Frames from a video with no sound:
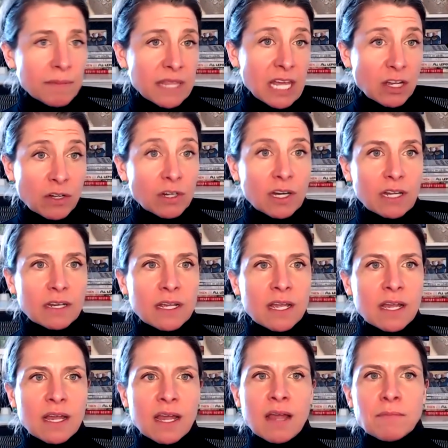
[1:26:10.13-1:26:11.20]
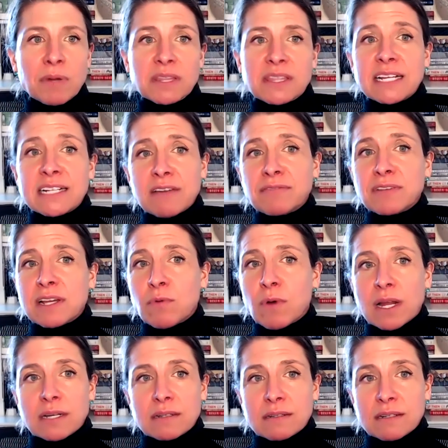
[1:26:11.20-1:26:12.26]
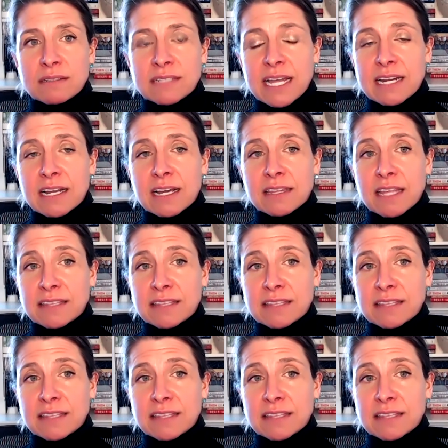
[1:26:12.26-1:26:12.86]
I mean, they could, but they definitely want data